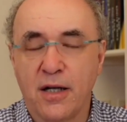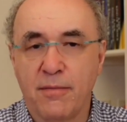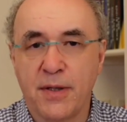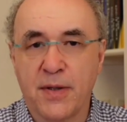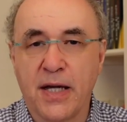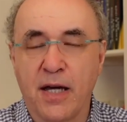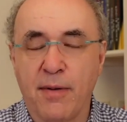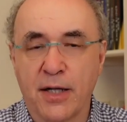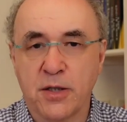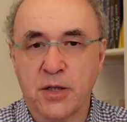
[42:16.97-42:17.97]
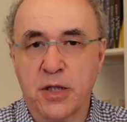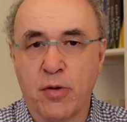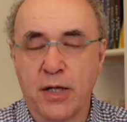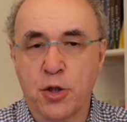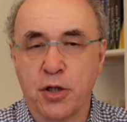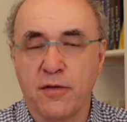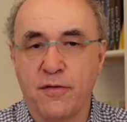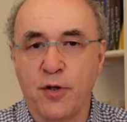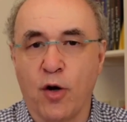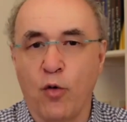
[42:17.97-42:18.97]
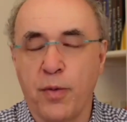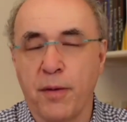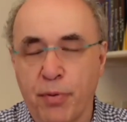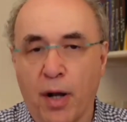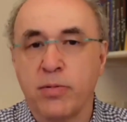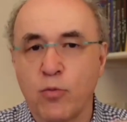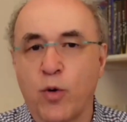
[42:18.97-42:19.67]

been thinking about is this question of you know the problem.